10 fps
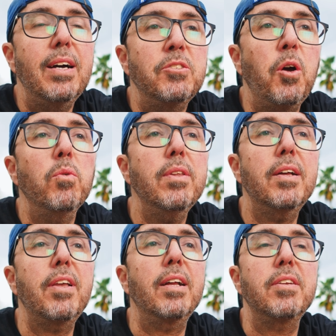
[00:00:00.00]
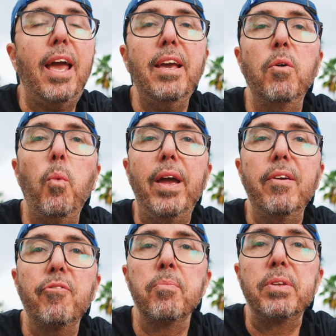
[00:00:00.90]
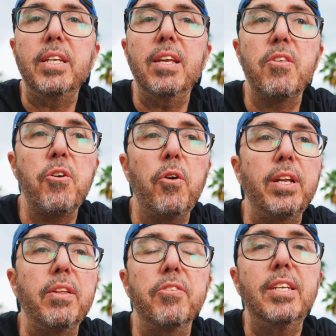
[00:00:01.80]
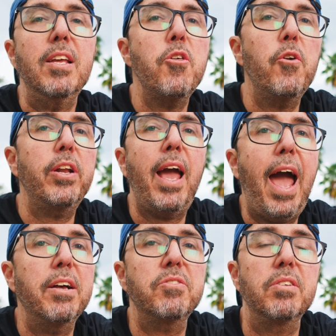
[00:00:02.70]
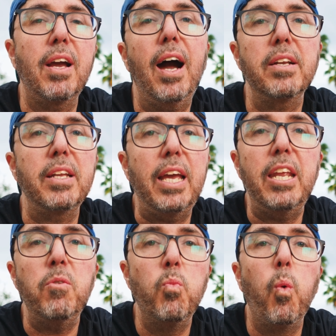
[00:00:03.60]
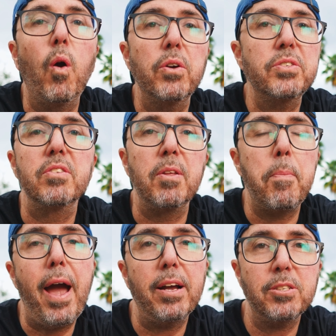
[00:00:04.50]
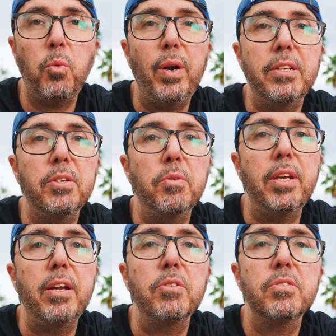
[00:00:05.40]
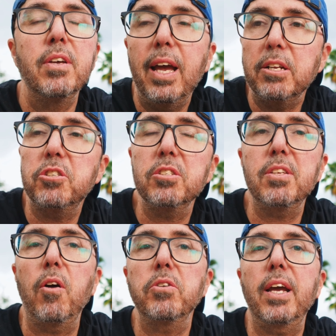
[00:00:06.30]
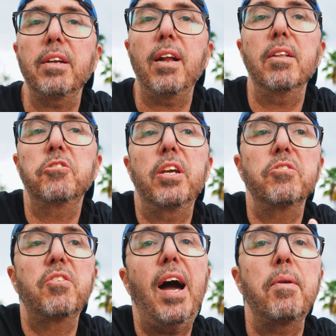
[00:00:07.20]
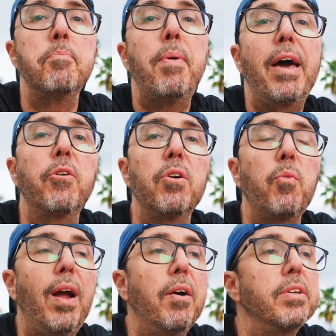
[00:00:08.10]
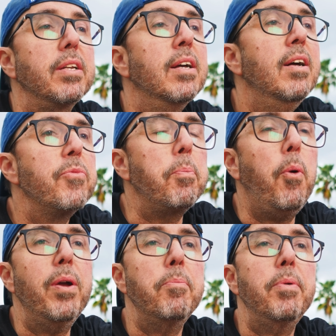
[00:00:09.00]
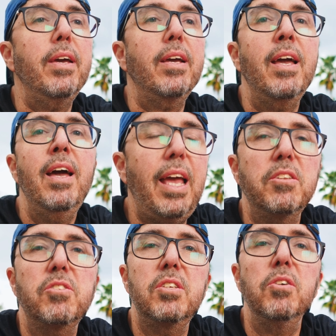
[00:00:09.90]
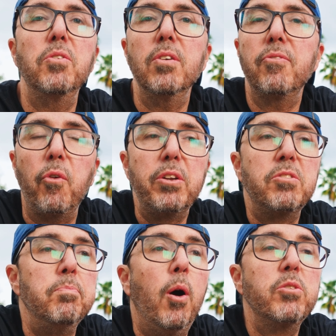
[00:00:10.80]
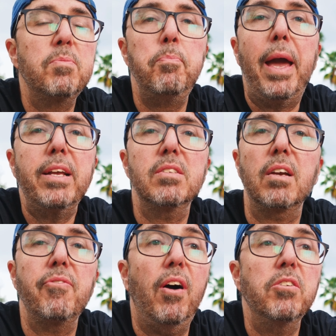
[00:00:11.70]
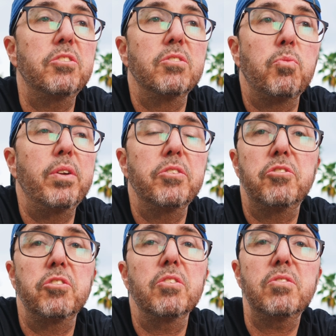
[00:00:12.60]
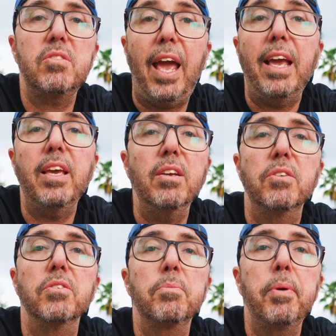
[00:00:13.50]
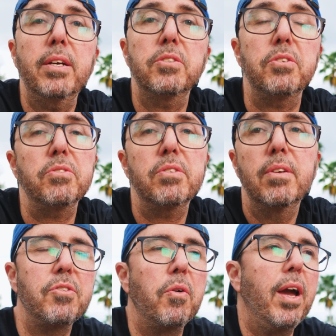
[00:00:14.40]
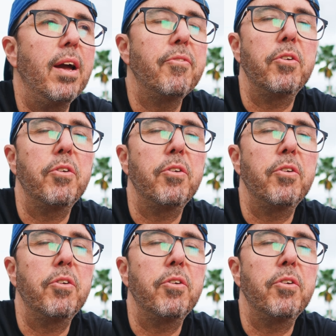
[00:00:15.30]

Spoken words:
don't let that take away from the D30. The D30 hasn't gotten any worse in the past 22 years. It's just that our technology has gotten better around it. The point being, it's still good for its most basic functions, what is just taking good pictures. So yeah, if